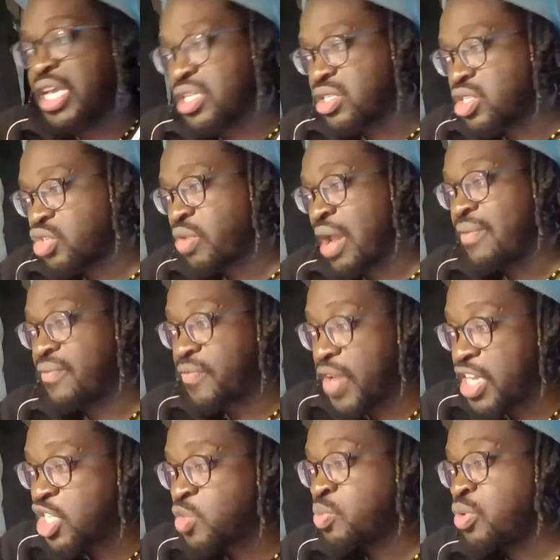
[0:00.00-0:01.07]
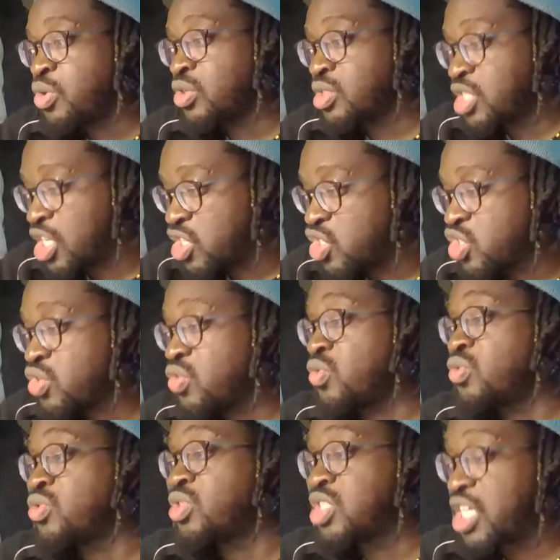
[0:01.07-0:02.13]
Instagram, Facebook,
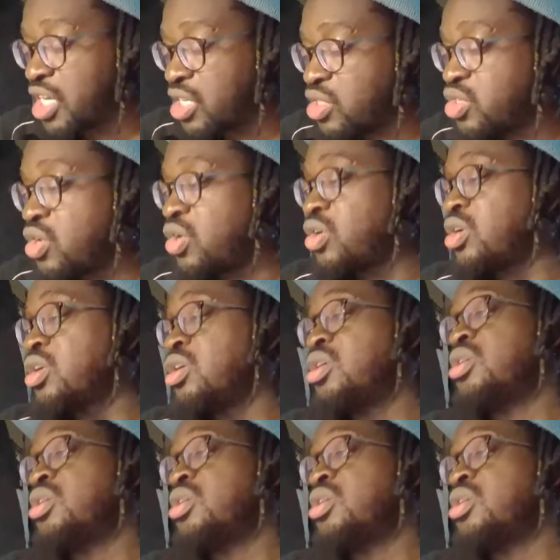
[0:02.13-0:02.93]
Discord, TikTok.